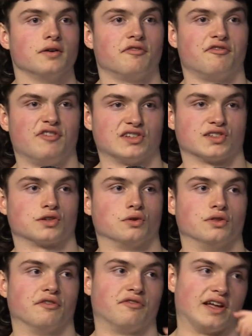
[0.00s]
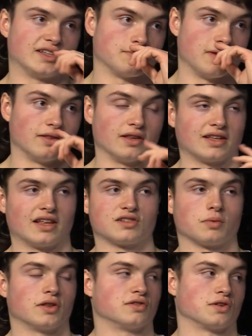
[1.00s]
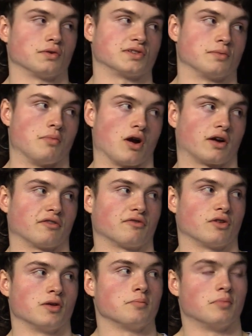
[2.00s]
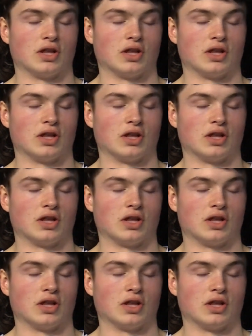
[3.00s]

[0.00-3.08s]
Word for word: physical defensemen. Like that's why there's always a market for them.